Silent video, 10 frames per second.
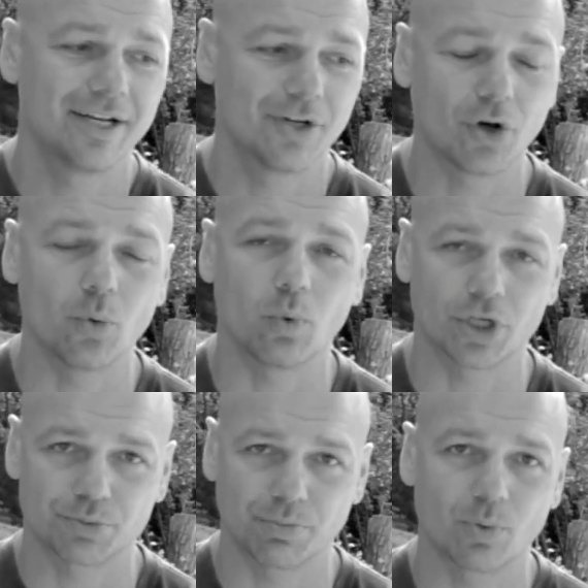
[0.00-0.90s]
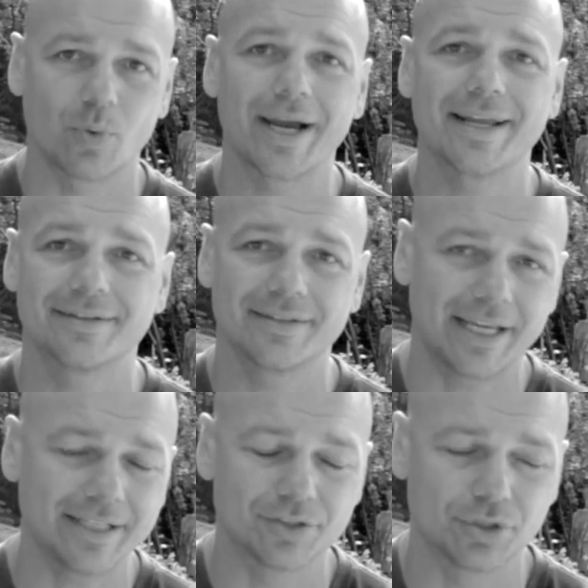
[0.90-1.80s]
not watched my weight and
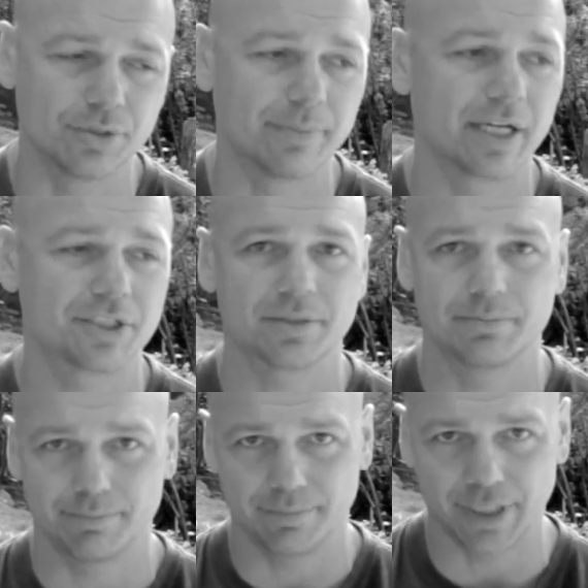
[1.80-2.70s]
eaten too much and